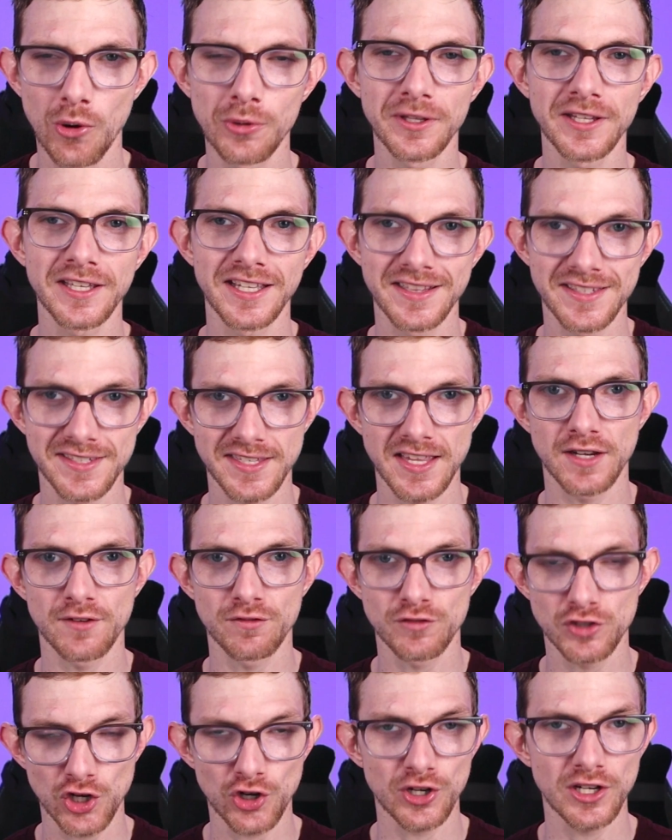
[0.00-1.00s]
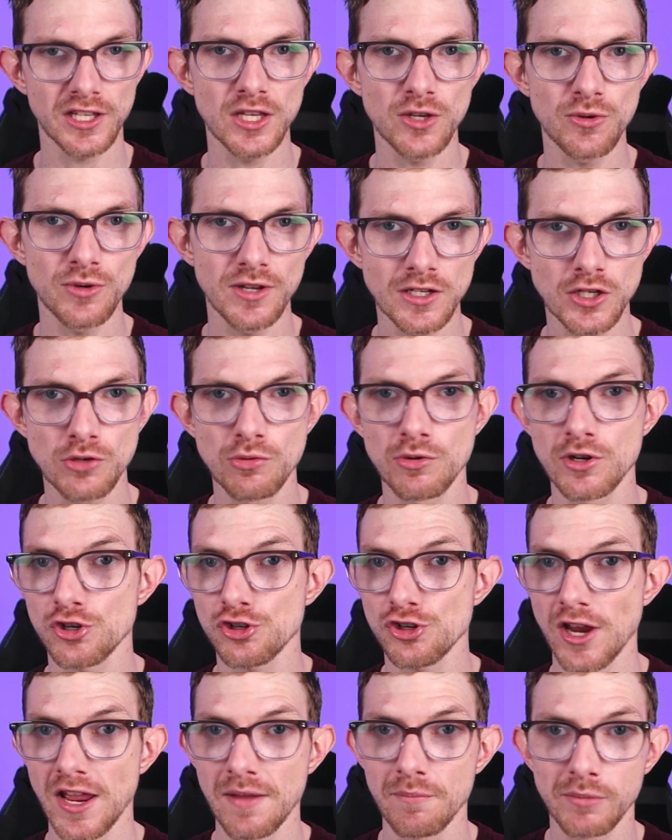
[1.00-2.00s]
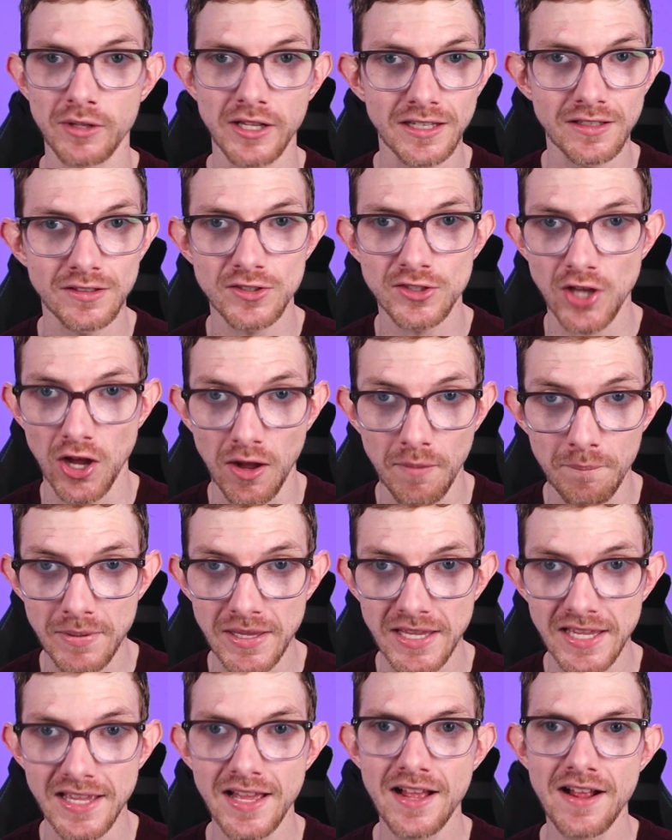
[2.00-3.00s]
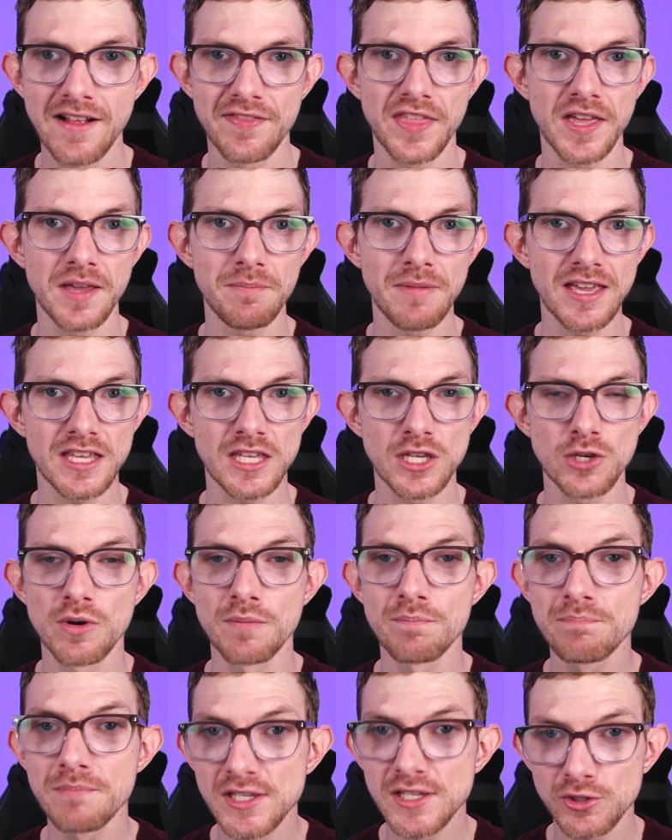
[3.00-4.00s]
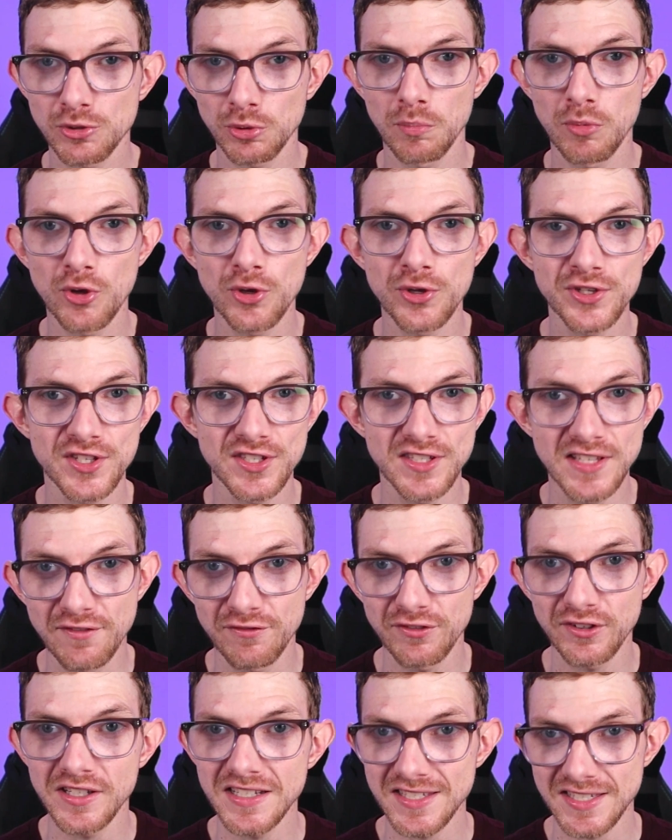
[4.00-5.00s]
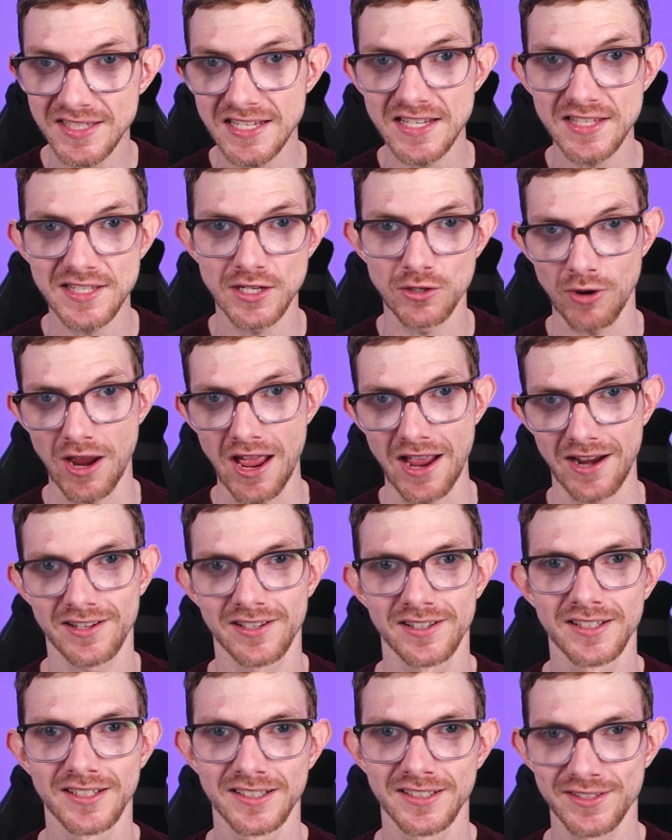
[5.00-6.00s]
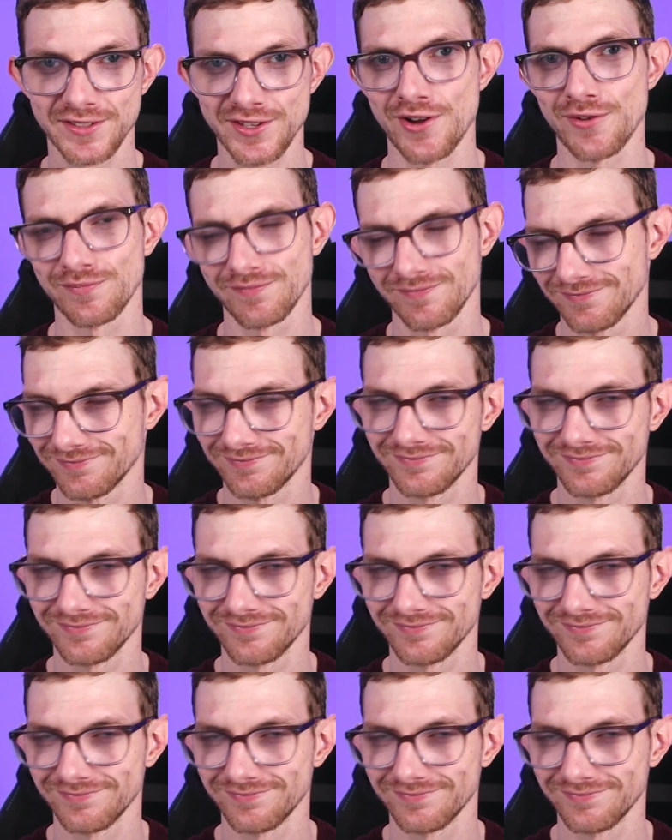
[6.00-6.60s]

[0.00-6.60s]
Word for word: Only instead of turning you into a shambling zombie, they make you a miserable, sniffling, sneezing wreck. So,